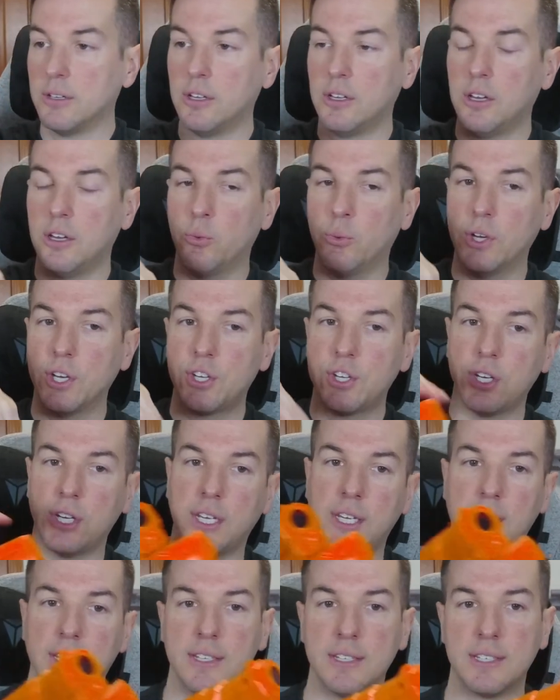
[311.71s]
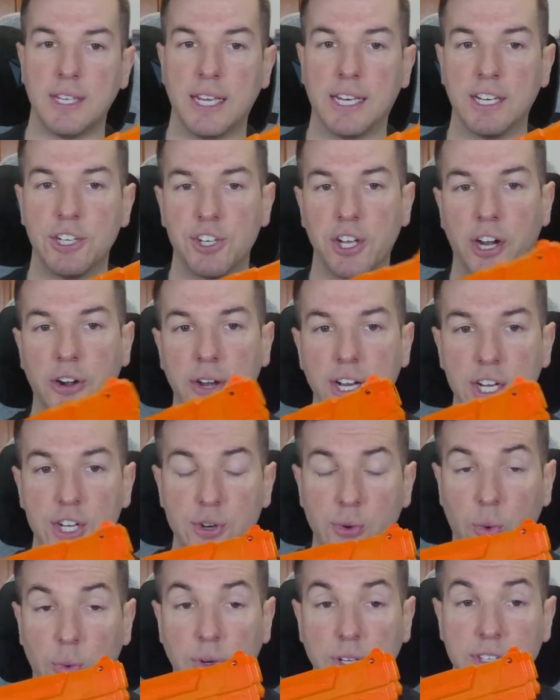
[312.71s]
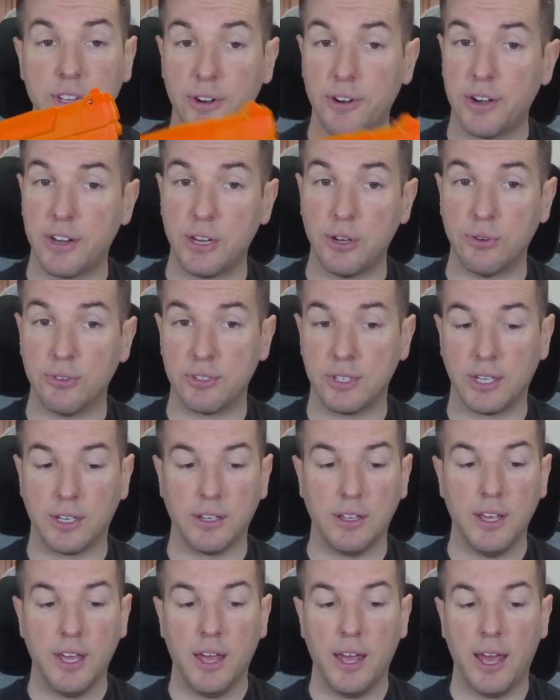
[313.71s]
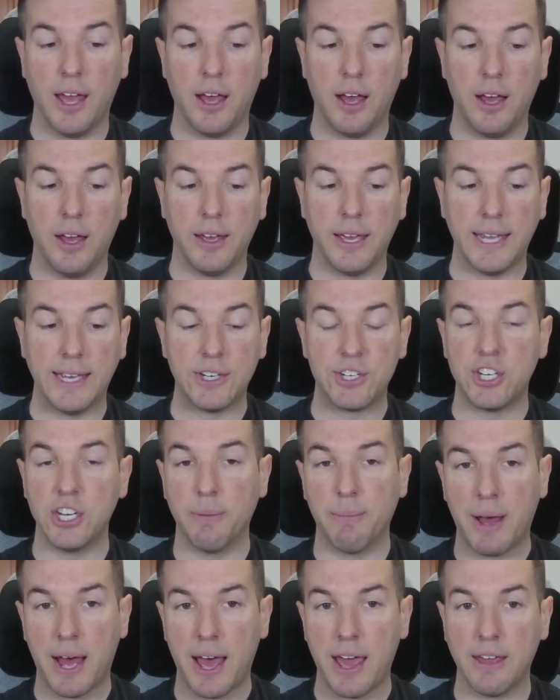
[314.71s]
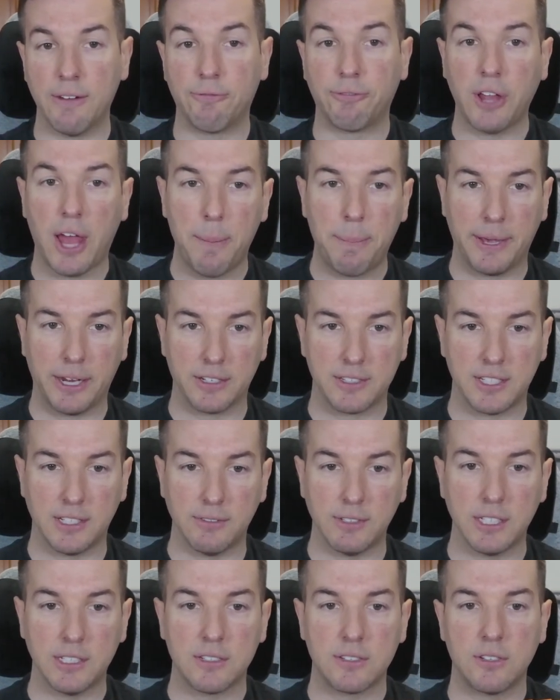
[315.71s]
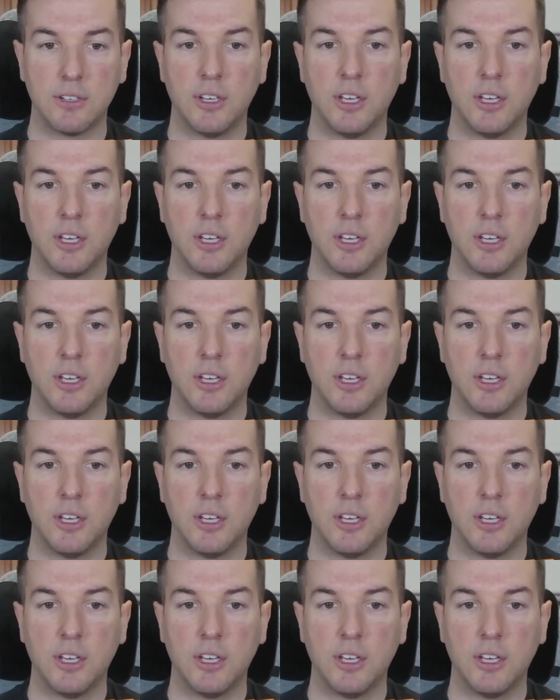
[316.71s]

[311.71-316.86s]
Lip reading: which is in a generation where we started using HDMI and flat panel TVs.